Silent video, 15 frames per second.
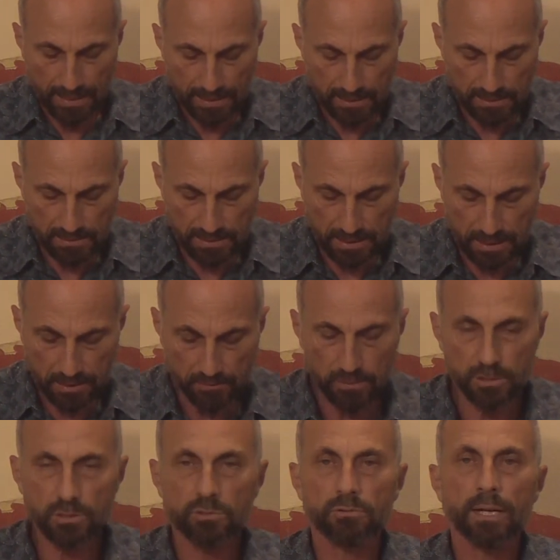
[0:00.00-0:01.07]
It's
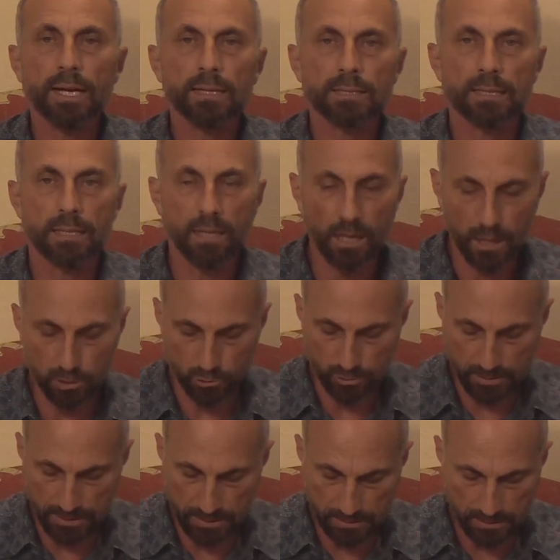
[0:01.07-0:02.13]
even directly
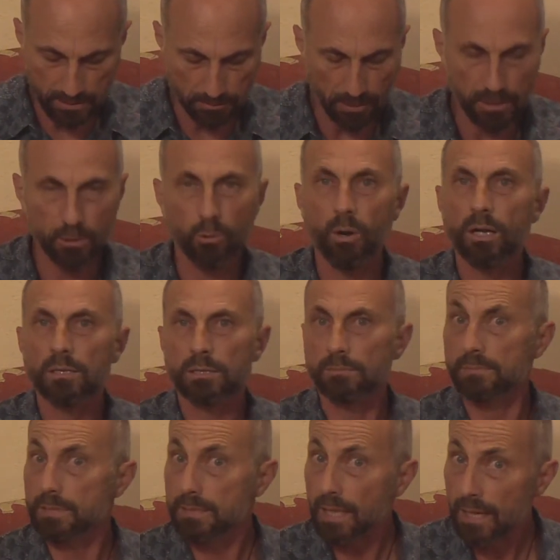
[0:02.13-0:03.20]
contradicted by
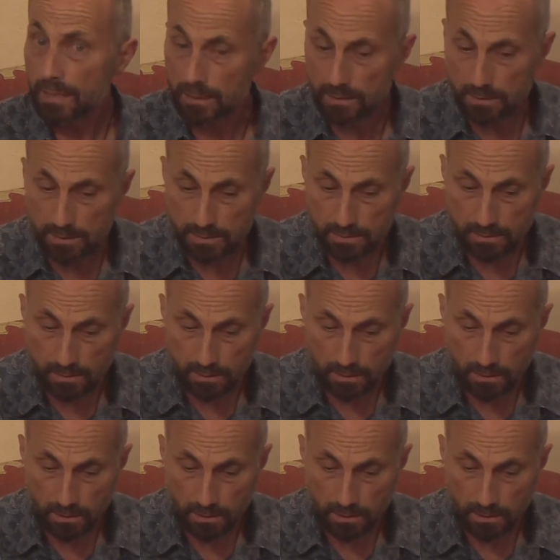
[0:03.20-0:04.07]
quantum science.